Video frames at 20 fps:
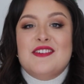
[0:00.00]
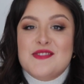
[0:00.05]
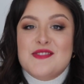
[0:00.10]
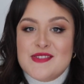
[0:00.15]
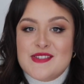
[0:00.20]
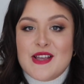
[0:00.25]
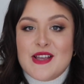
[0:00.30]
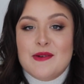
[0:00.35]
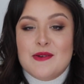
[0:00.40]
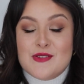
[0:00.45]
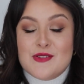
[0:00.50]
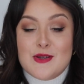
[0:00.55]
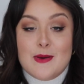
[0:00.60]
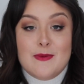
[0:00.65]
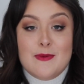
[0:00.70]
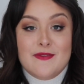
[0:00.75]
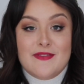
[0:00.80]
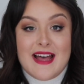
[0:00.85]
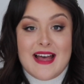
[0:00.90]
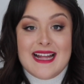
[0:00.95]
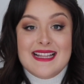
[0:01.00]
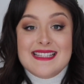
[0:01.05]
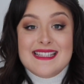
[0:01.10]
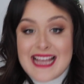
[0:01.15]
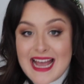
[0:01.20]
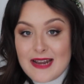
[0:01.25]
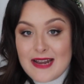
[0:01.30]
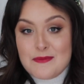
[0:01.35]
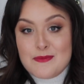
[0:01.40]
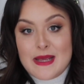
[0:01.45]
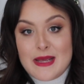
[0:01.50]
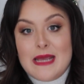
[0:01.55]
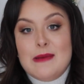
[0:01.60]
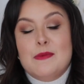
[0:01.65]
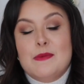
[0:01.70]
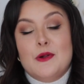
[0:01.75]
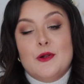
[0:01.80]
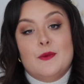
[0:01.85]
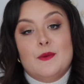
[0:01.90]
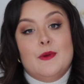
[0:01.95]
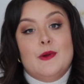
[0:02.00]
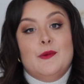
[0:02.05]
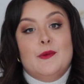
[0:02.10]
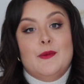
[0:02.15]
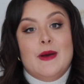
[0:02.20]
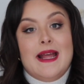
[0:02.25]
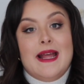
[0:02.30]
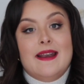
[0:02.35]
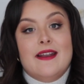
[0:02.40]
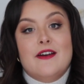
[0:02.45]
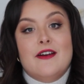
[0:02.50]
also on top of that, 10 people will win